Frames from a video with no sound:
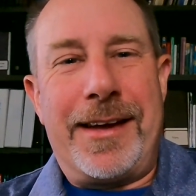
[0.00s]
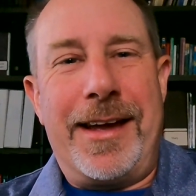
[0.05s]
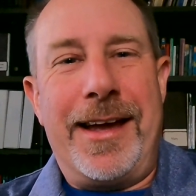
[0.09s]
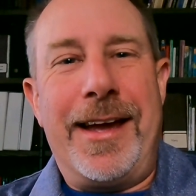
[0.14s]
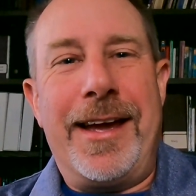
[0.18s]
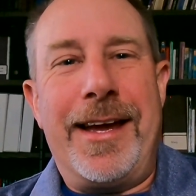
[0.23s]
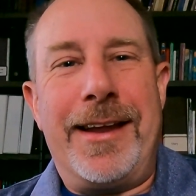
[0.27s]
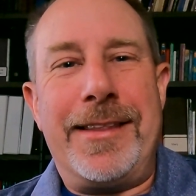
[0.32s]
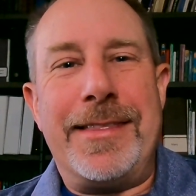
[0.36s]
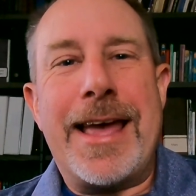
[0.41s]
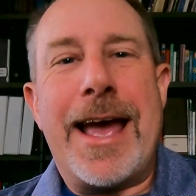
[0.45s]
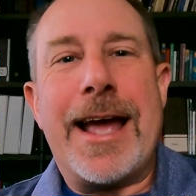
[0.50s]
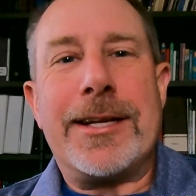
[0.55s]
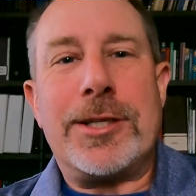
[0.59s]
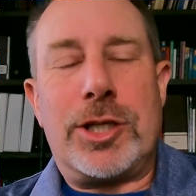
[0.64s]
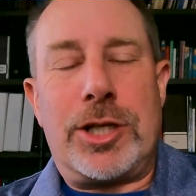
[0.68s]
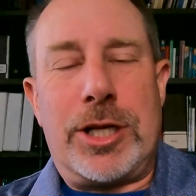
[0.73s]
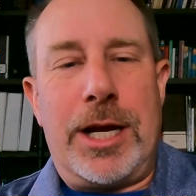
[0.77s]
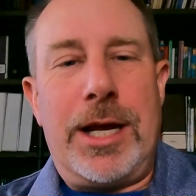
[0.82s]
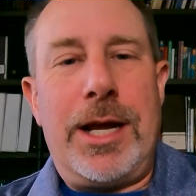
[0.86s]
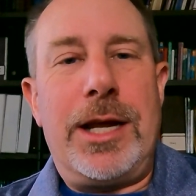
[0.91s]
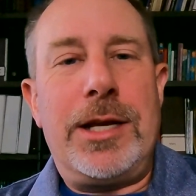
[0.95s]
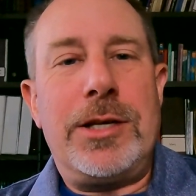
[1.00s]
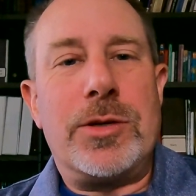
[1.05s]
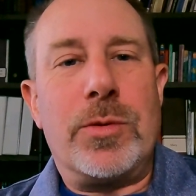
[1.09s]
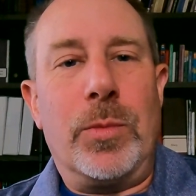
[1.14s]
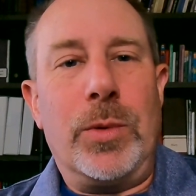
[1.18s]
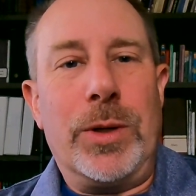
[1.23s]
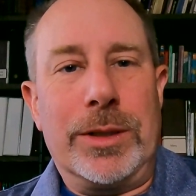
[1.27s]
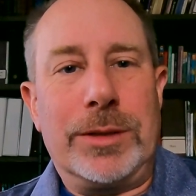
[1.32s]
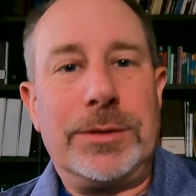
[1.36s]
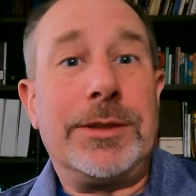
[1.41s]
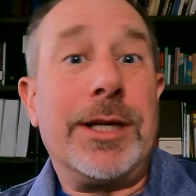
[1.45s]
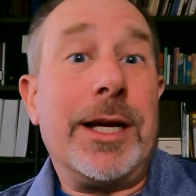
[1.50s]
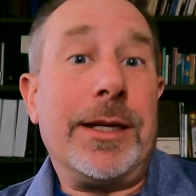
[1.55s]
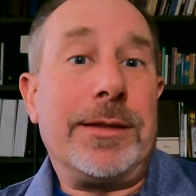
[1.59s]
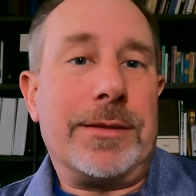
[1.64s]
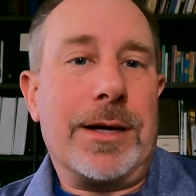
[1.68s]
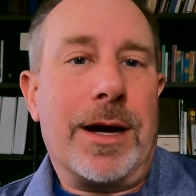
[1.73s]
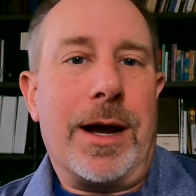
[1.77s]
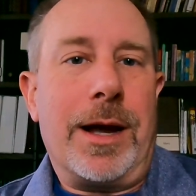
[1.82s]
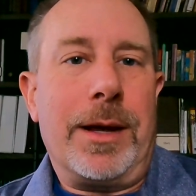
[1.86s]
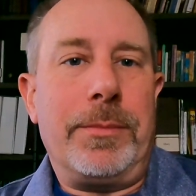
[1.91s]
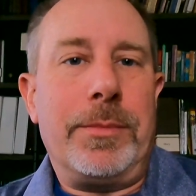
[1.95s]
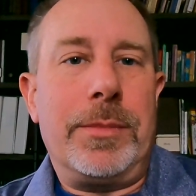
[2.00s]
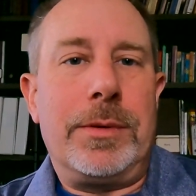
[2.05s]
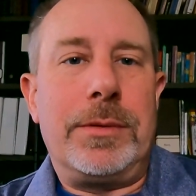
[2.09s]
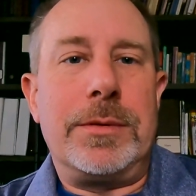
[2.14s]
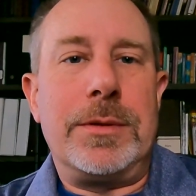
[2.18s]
And that change will take time.